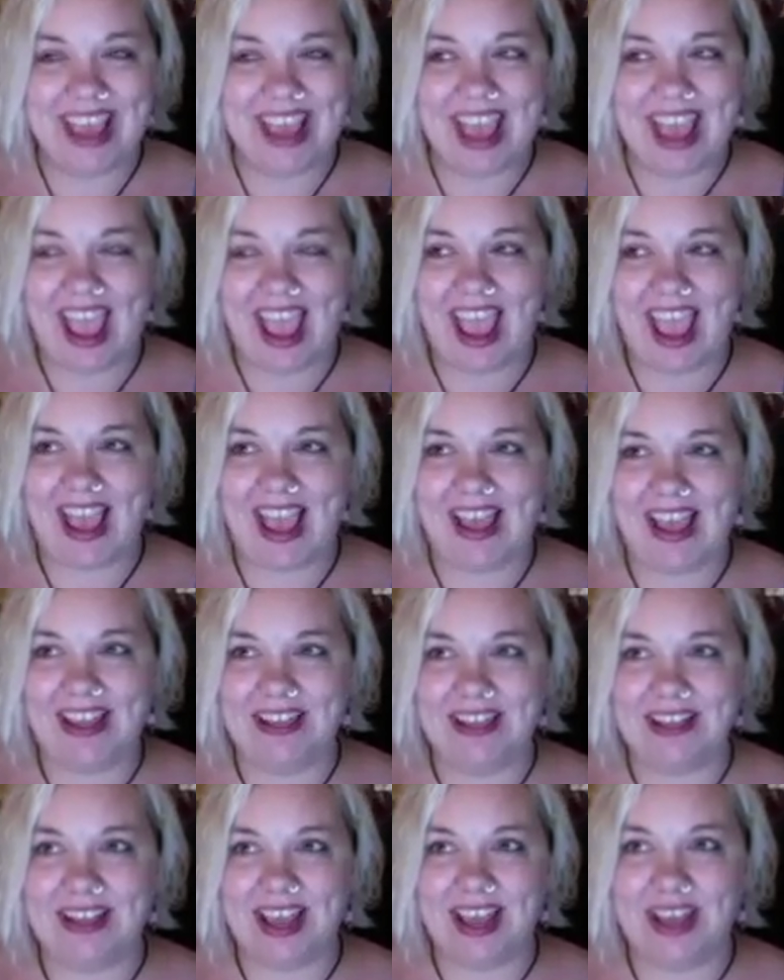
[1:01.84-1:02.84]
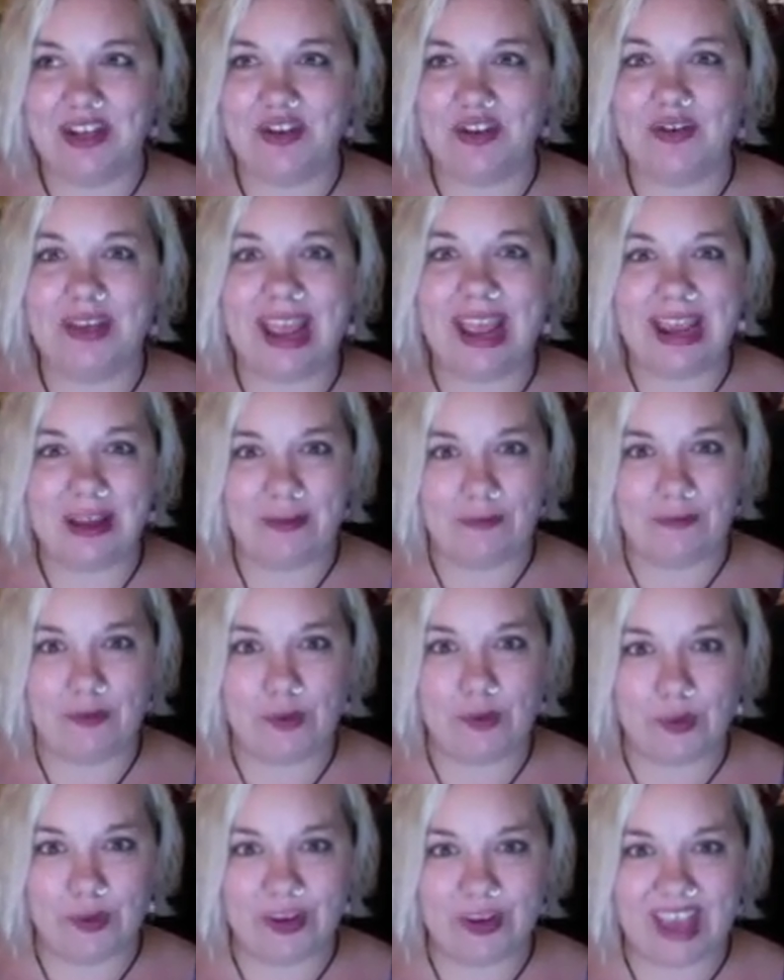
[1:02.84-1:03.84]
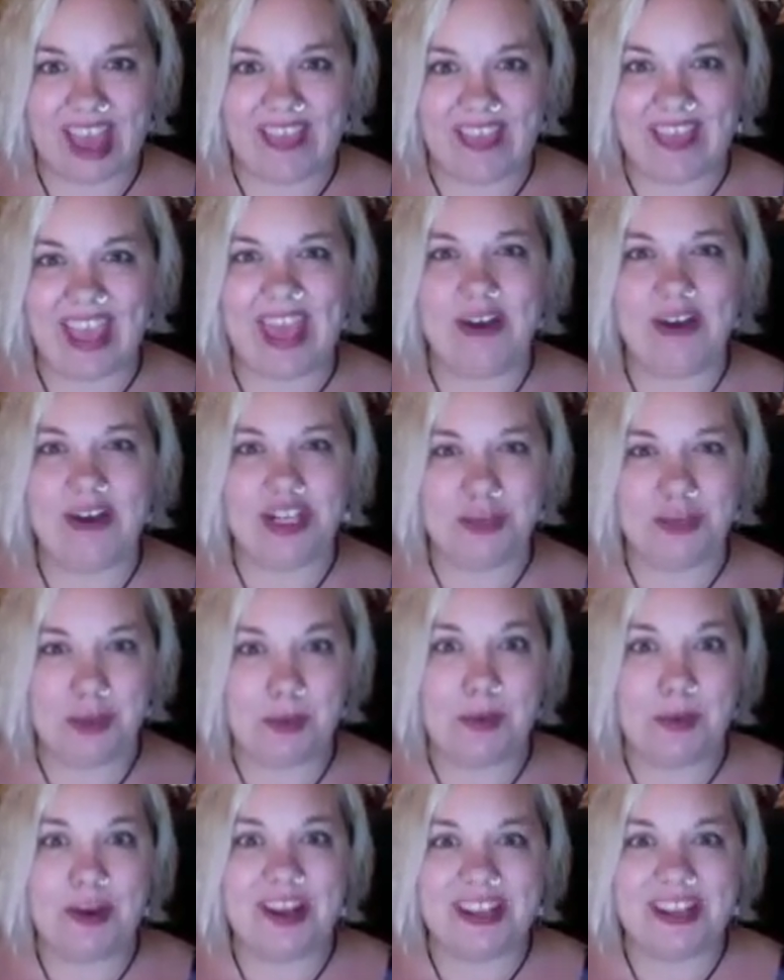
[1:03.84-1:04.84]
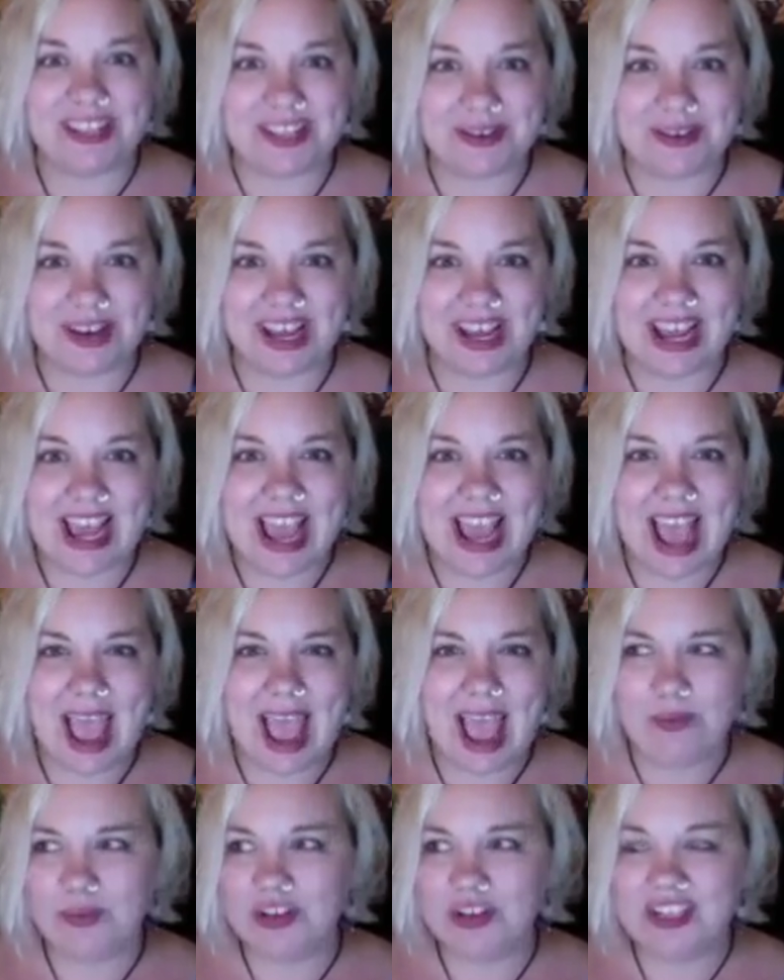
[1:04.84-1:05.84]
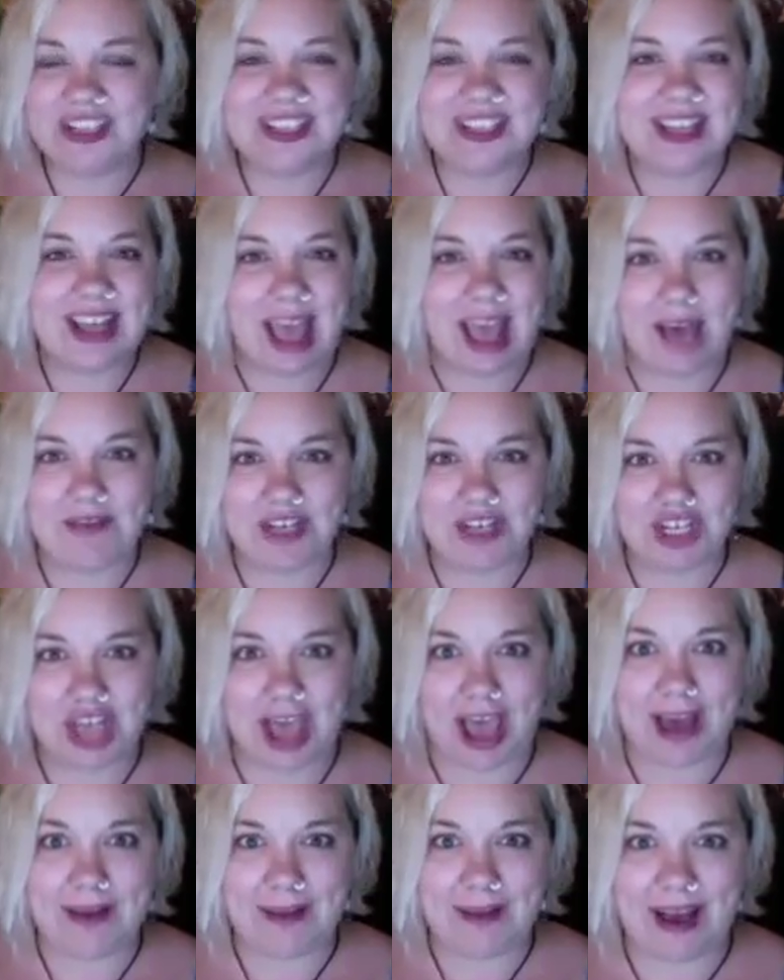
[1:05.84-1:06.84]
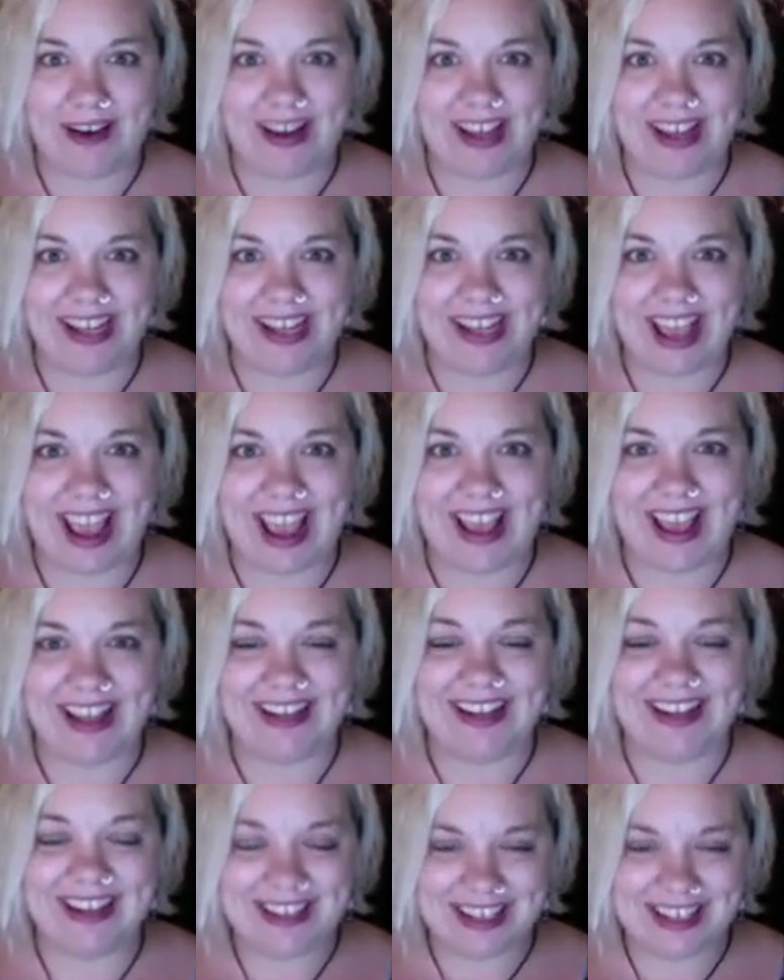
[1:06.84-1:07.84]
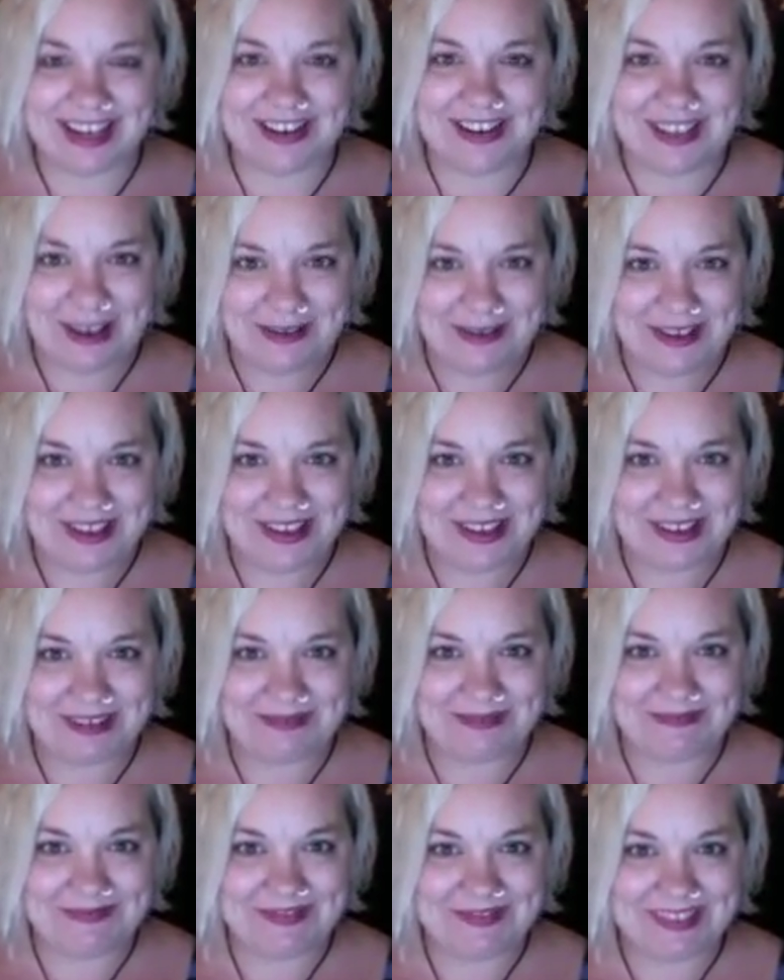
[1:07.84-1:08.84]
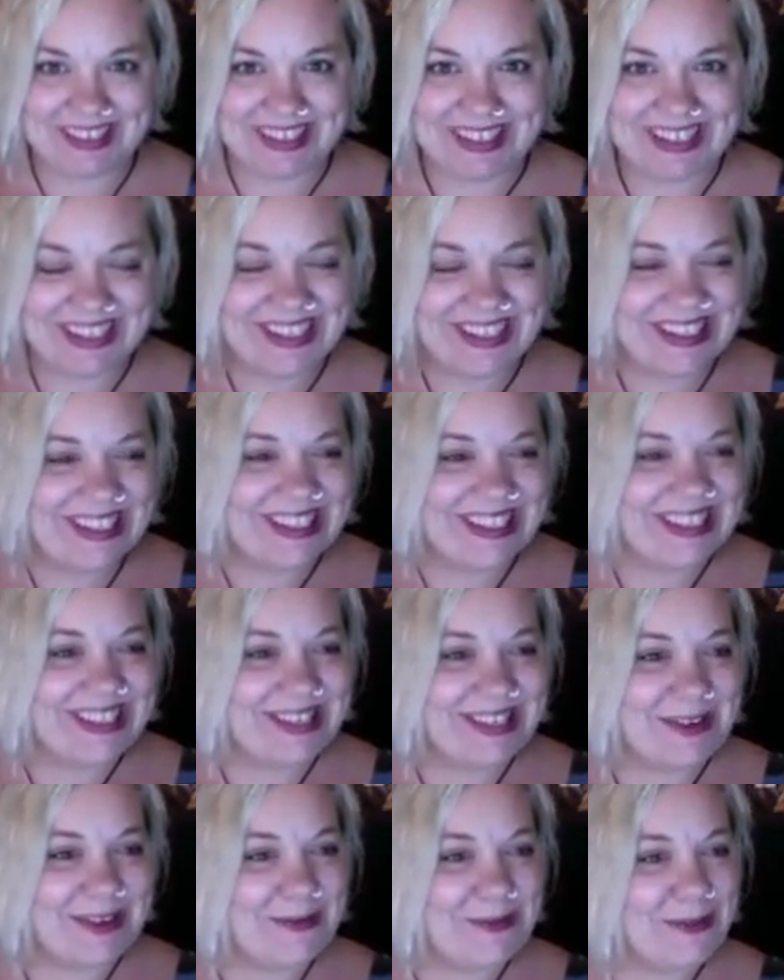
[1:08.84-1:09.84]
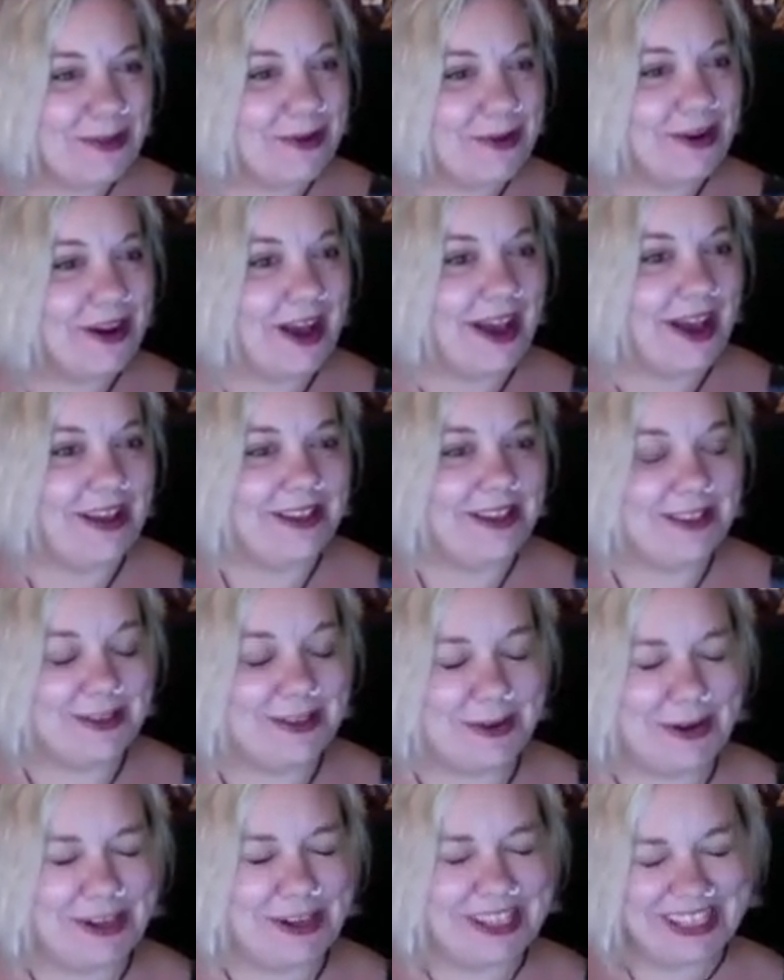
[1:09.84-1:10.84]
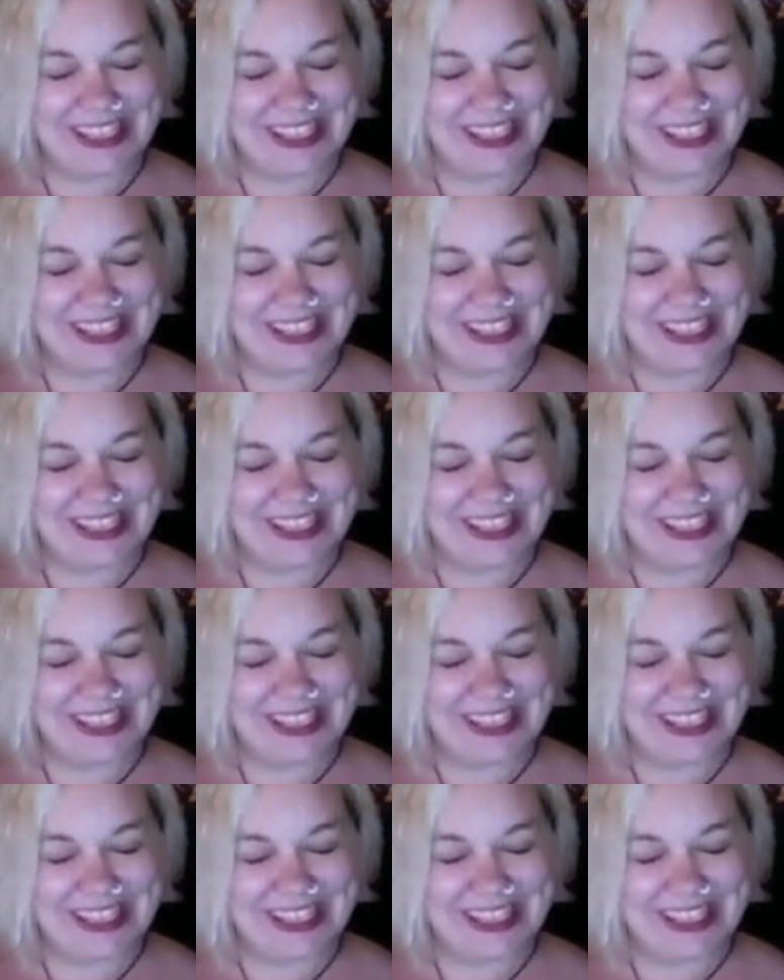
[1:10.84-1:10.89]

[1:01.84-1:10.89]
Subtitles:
and creating food and the energy we put into it. And we're just going to have a chat about it and share that with you. So Sorrel,